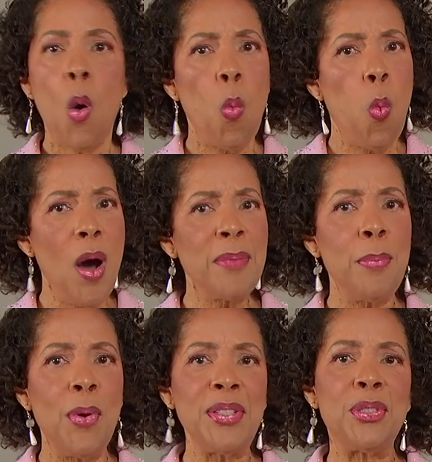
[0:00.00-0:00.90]

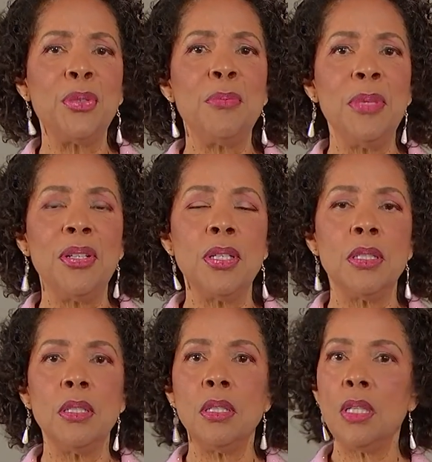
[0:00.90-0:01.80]
1.2
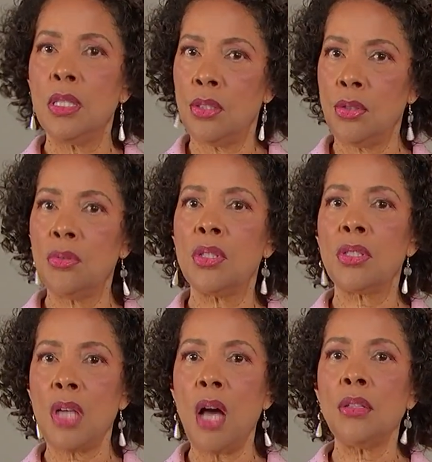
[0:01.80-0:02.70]
million in student
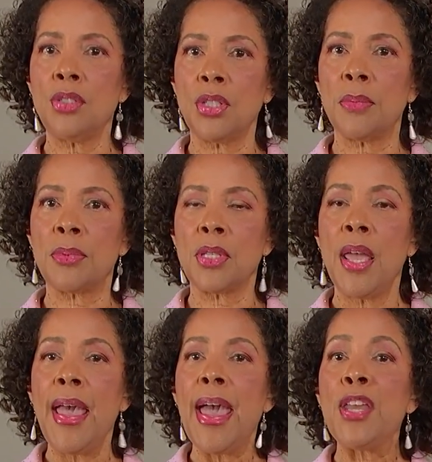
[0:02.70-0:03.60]
scholarships,
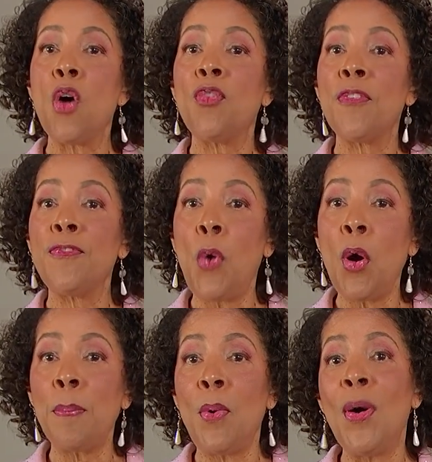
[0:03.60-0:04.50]
and over
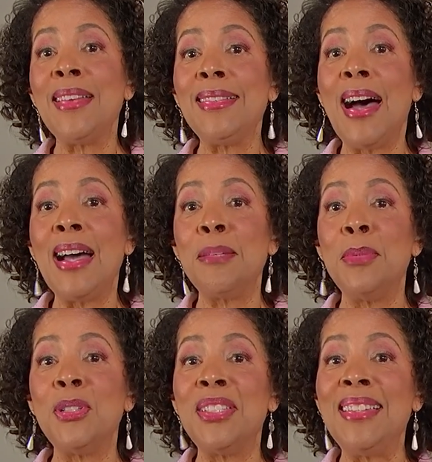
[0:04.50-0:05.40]
4.9
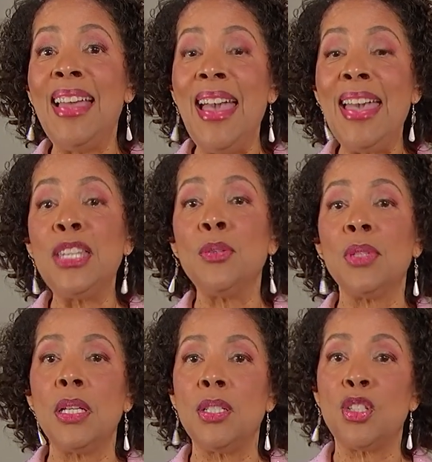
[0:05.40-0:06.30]
million
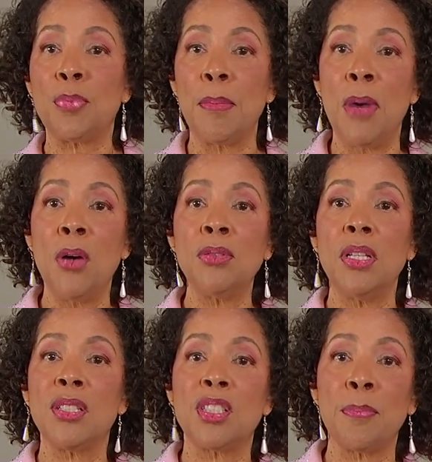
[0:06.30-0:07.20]
annually to promote
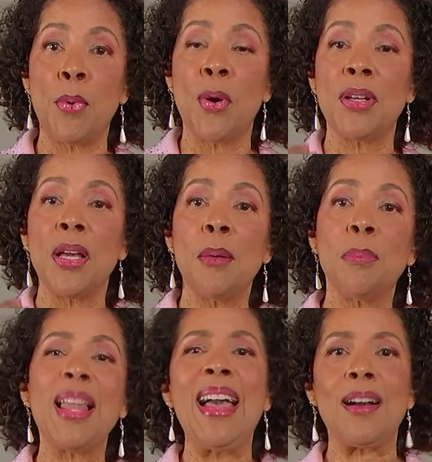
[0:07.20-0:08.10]
and support
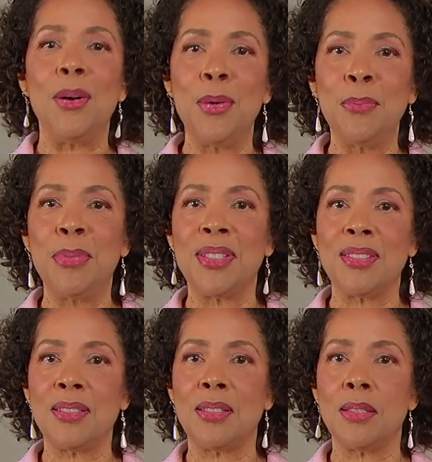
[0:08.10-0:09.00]
Black-owned
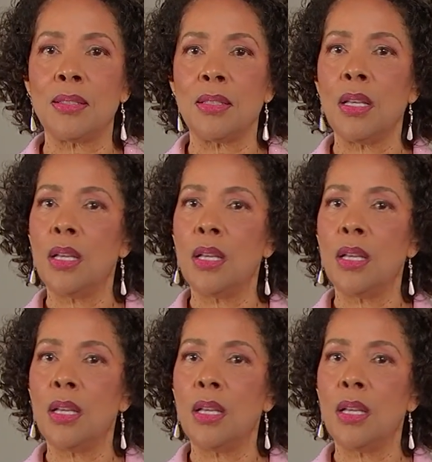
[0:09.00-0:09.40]
businesses,